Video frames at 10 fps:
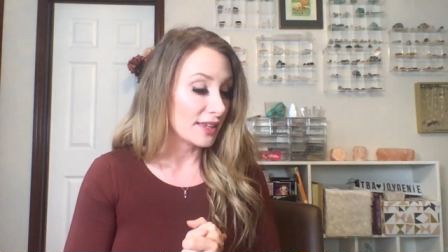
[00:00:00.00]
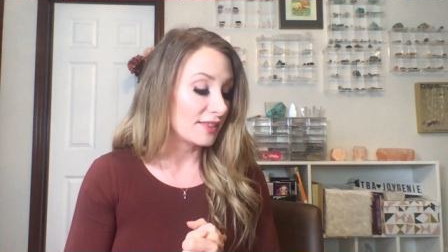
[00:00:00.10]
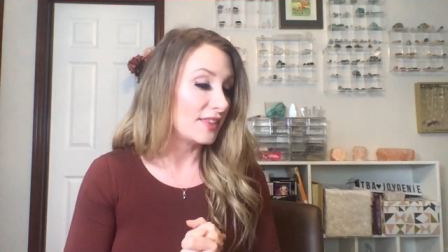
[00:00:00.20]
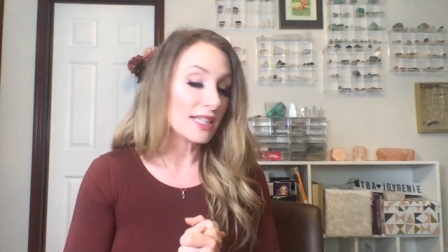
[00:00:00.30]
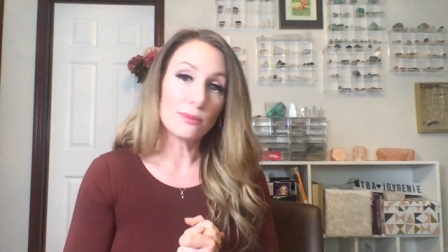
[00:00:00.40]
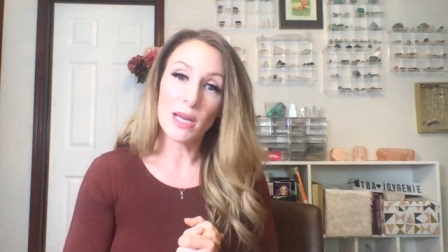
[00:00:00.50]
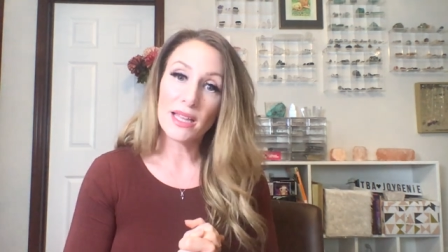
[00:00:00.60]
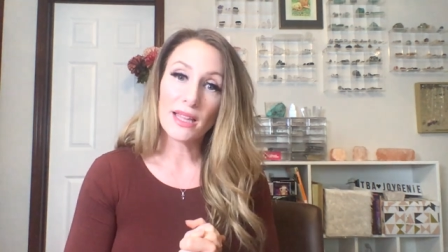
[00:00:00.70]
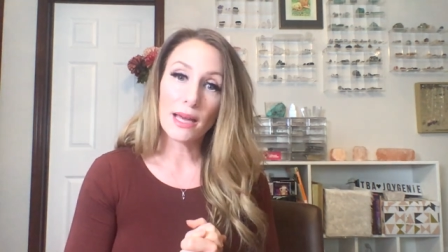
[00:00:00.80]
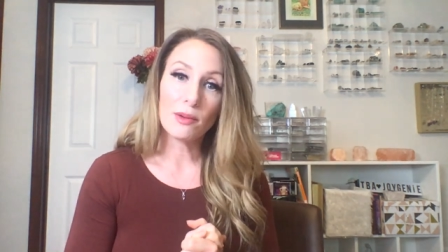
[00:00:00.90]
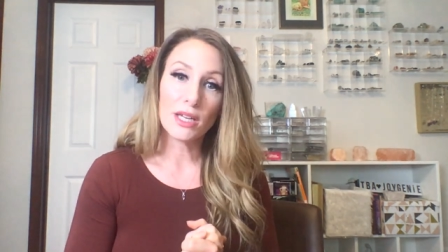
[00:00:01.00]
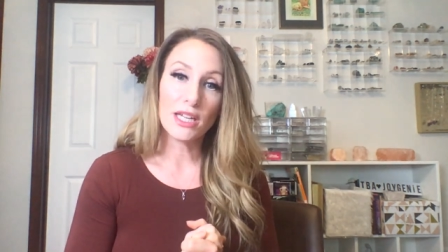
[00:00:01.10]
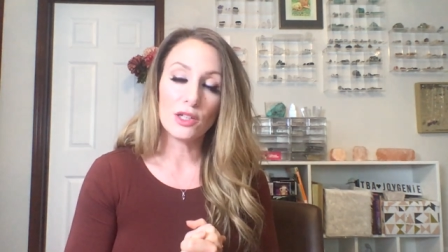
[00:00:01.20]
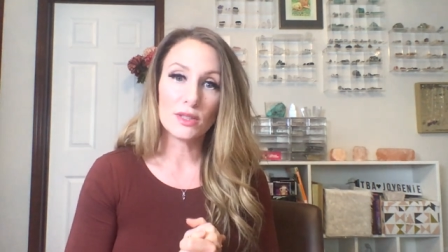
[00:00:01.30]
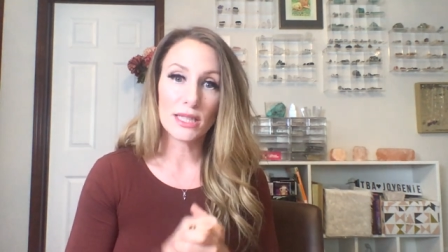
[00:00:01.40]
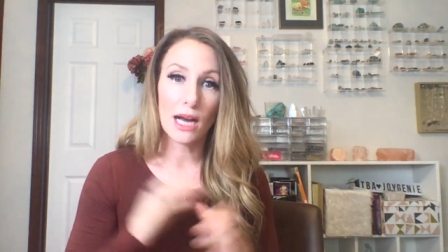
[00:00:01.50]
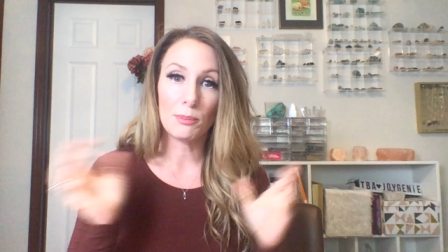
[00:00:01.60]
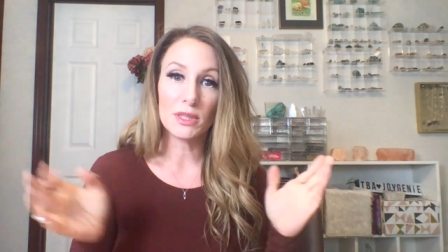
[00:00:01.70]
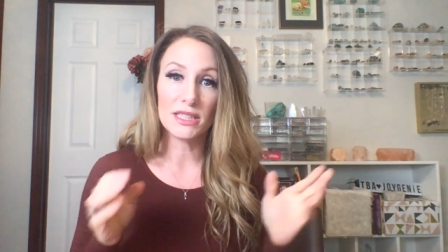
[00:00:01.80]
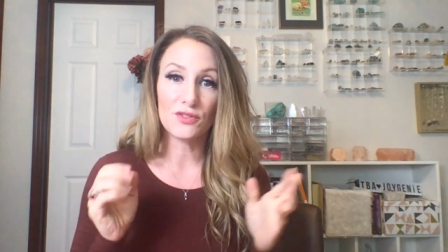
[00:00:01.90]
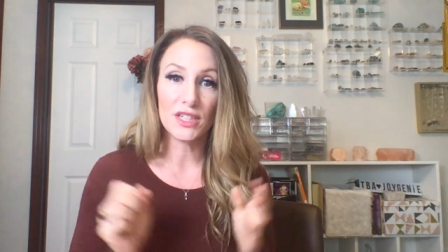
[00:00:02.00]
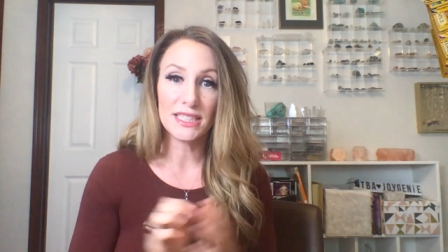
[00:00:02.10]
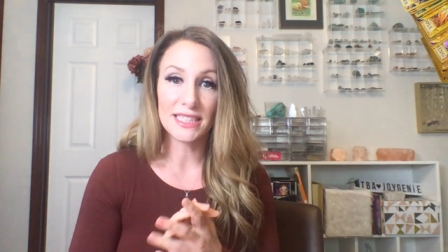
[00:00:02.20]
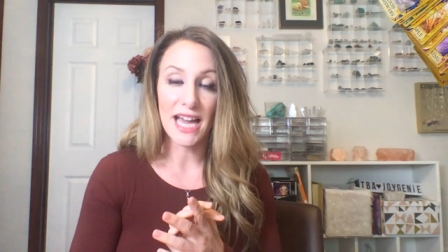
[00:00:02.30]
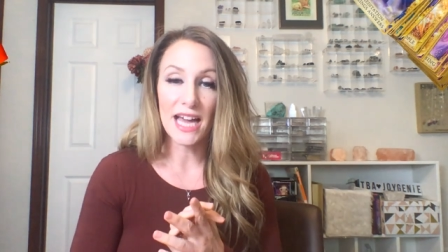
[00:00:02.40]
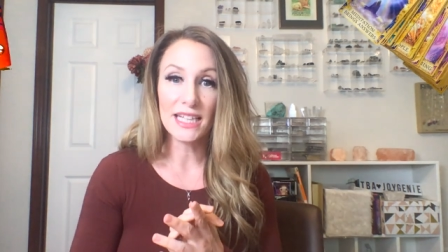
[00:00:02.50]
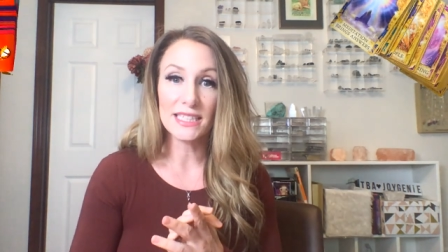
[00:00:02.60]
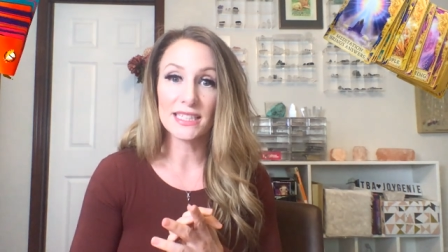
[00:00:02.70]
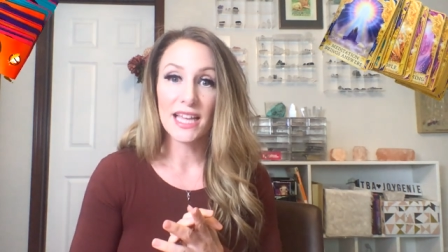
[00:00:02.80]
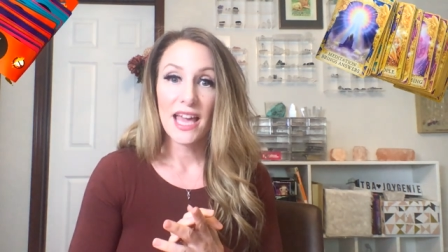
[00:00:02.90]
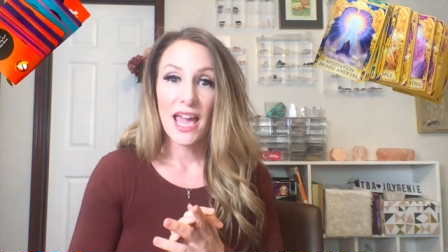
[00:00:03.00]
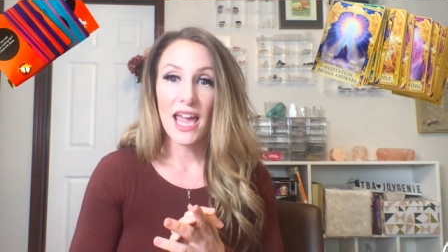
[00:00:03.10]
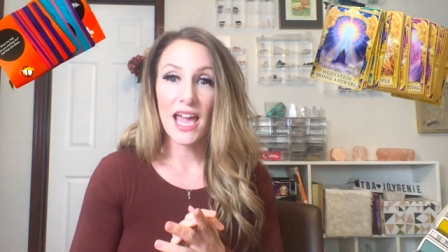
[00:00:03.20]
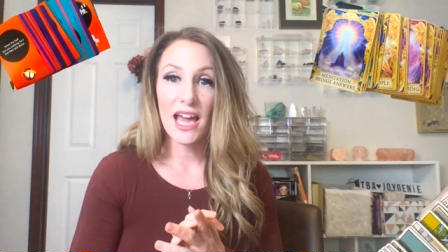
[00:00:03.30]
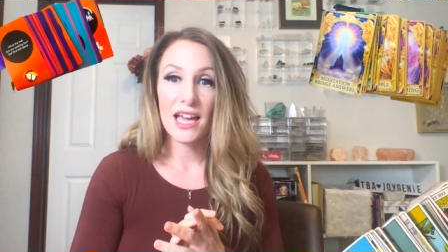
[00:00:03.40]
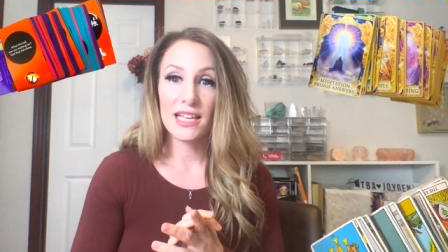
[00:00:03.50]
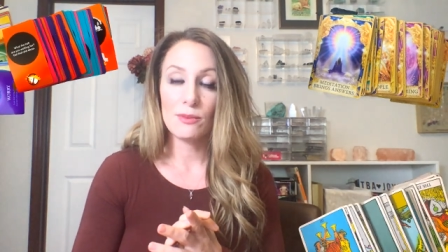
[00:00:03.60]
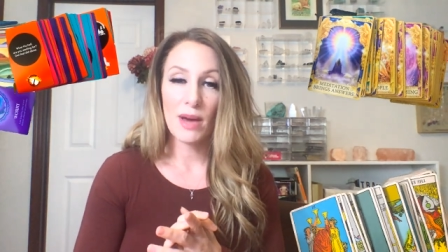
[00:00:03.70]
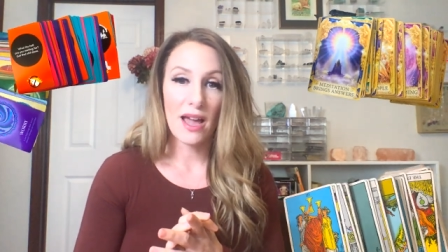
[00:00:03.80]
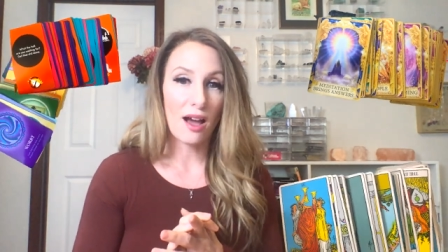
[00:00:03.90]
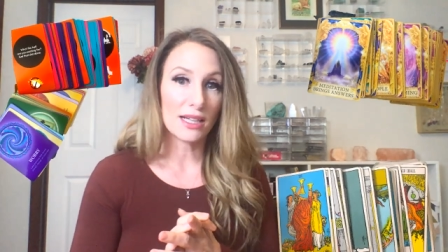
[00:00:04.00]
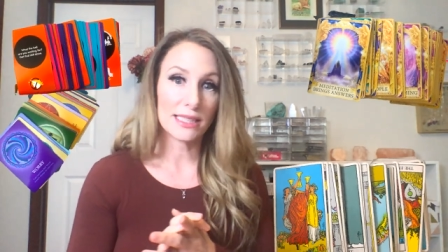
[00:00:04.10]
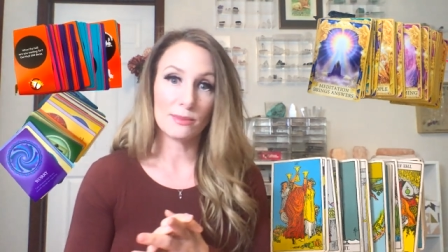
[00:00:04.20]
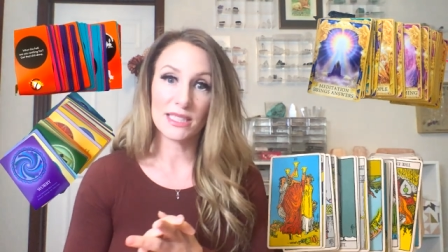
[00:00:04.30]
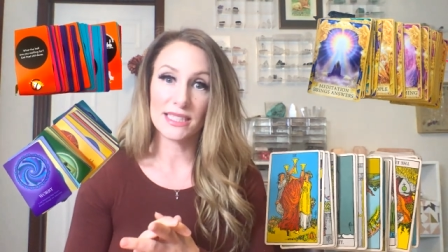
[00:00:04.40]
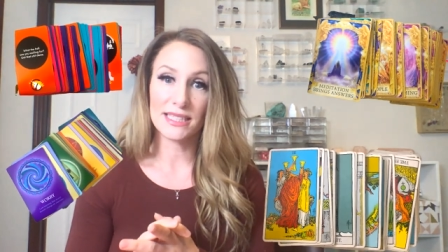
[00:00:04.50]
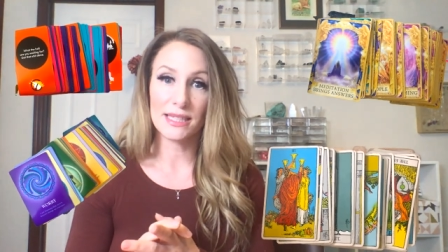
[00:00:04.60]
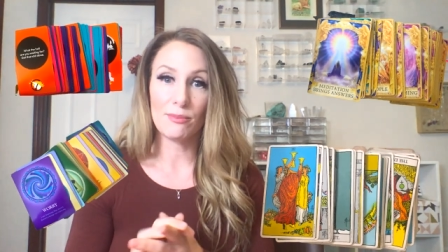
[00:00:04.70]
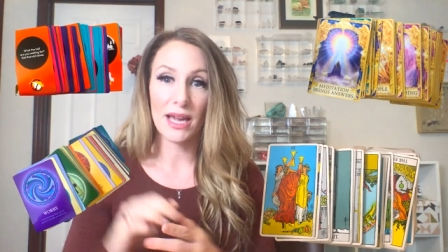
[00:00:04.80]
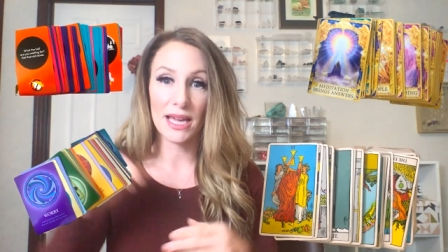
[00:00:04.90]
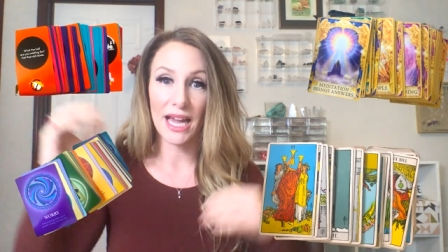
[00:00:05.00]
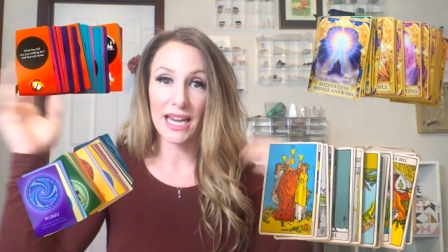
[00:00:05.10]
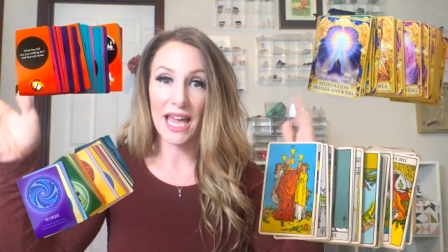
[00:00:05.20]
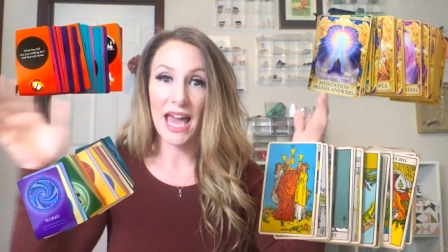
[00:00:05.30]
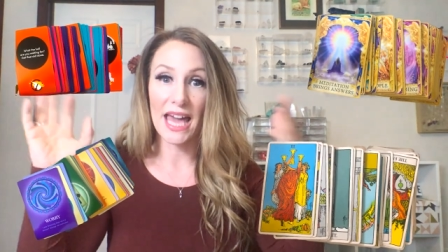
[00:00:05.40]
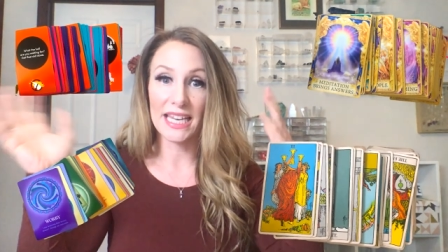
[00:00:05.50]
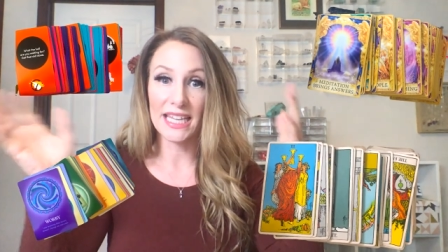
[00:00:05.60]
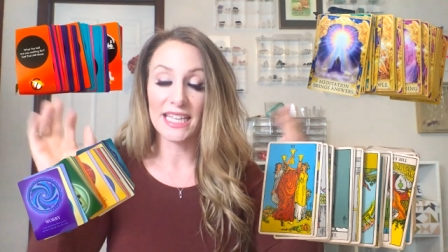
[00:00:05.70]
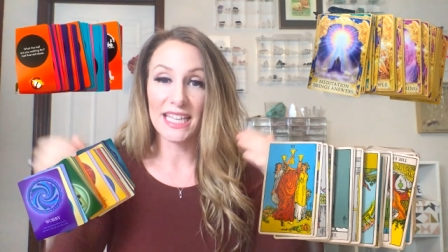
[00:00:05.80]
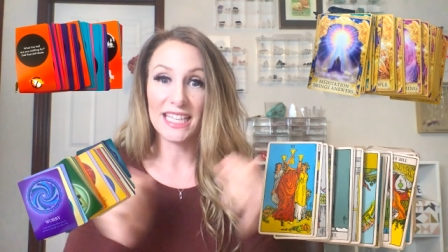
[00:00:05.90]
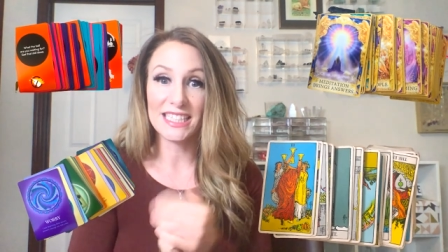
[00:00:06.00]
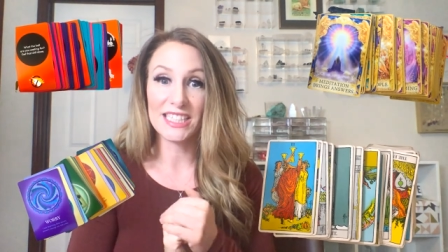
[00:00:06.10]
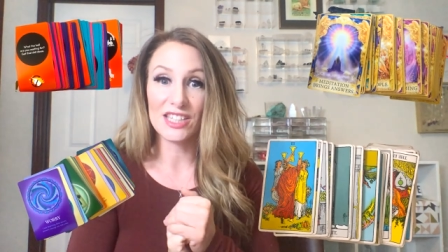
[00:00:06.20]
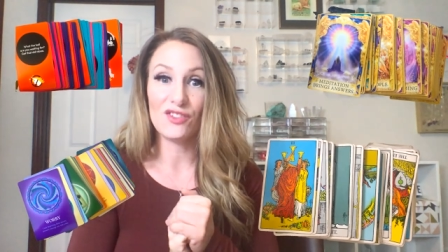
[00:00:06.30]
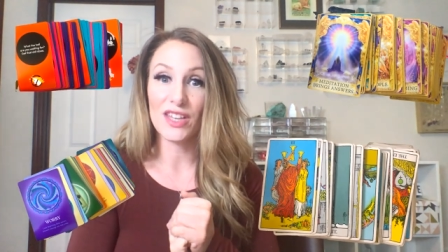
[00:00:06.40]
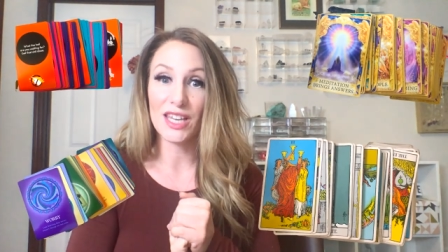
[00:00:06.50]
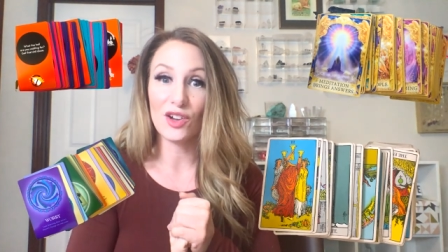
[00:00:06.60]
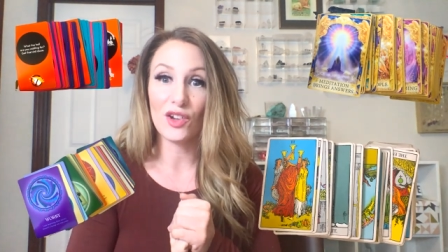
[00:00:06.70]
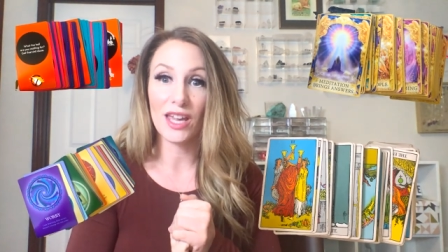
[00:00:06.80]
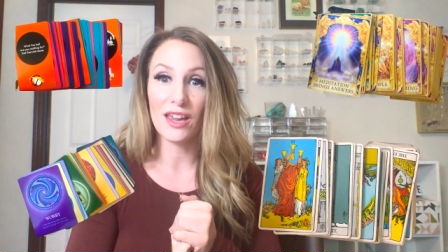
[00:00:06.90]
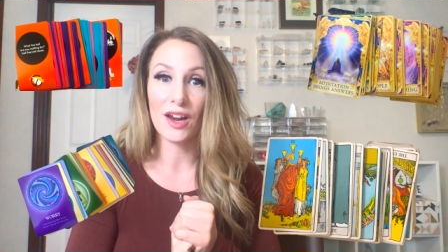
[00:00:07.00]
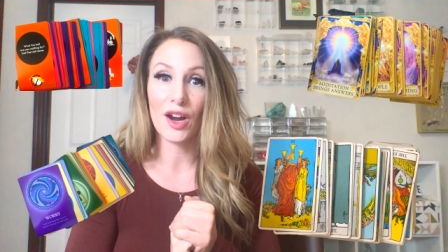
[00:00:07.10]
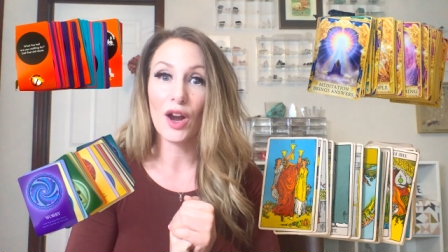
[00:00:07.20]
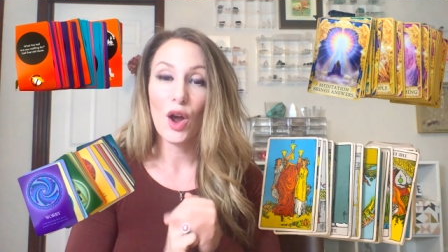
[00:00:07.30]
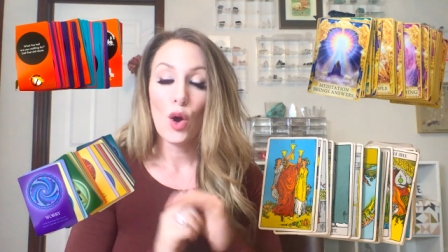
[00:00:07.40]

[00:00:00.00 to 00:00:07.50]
This month, I'm gonna use a couple different decks and my awesome assistant might kind of edit into the video here